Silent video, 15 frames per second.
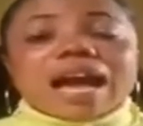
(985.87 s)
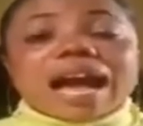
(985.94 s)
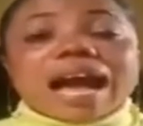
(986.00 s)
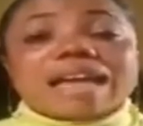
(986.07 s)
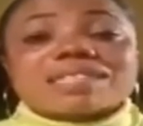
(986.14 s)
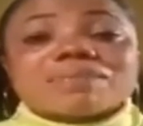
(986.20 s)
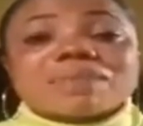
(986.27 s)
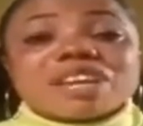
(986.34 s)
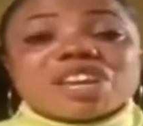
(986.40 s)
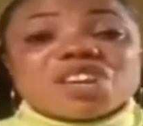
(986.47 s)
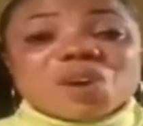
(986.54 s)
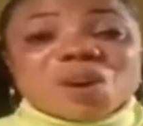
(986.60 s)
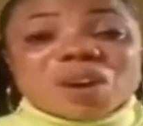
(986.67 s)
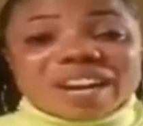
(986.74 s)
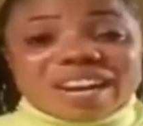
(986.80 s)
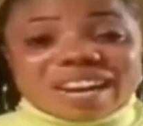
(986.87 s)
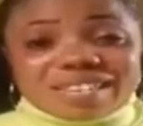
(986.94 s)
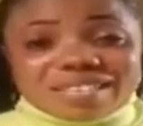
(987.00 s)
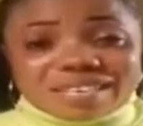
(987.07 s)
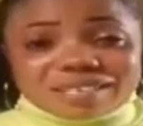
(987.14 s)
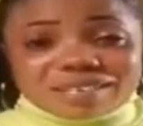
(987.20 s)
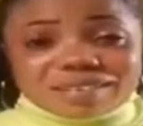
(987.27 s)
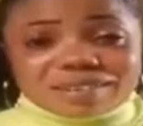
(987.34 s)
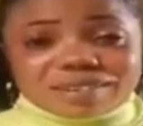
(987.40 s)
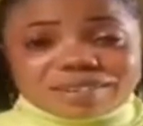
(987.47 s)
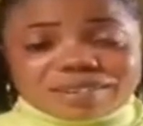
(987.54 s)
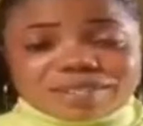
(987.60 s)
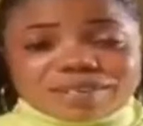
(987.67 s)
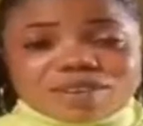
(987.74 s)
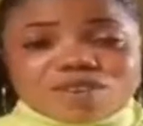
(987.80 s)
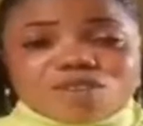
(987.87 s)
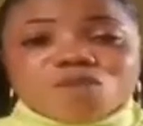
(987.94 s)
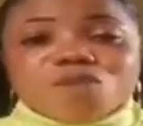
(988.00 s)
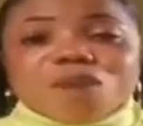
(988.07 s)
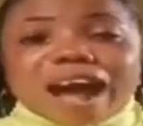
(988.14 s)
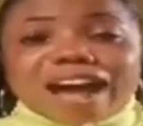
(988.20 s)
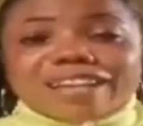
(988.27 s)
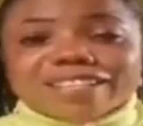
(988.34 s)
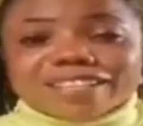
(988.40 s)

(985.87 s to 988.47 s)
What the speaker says: As many young ladies who are